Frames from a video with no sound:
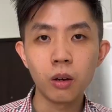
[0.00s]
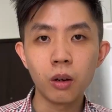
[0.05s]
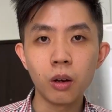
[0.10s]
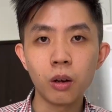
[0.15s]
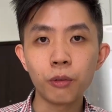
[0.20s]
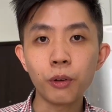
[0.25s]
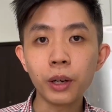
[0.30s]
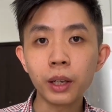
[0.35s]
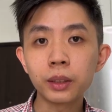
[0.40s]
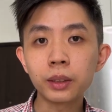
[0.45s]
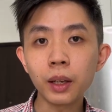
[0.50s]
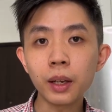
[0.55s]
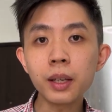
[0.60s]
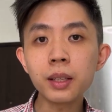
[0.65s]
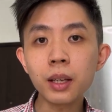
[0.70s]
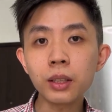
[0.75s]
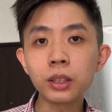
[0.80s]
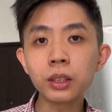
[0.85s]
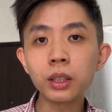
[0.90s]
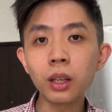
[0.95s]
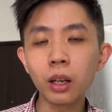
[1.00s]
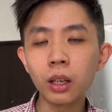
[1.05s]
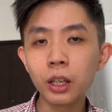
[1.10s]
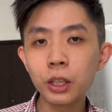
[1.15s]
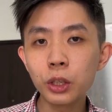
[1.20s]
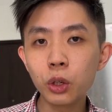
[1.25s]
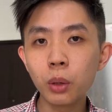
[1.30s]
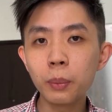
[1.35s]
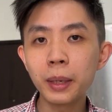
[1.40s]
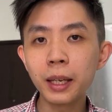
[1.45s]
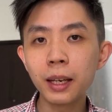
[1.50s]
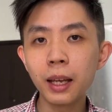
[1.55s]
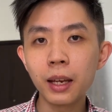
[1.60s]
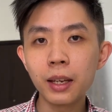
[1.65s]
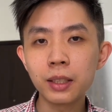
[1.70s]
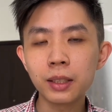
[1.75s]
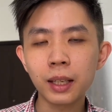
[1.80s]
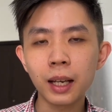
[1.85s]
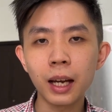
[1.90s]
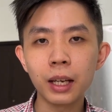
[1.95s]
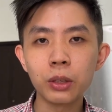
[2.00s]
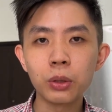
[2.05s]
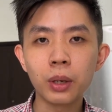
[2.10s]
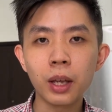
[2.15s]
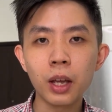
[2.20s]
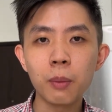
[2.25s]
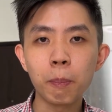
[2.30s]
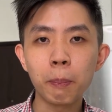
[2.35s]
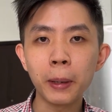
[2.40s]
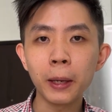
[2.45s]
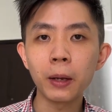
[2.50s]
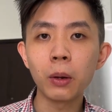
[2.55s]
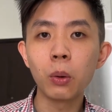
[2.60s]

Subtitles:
For the $30,000 UOB Ladies Card, you can pick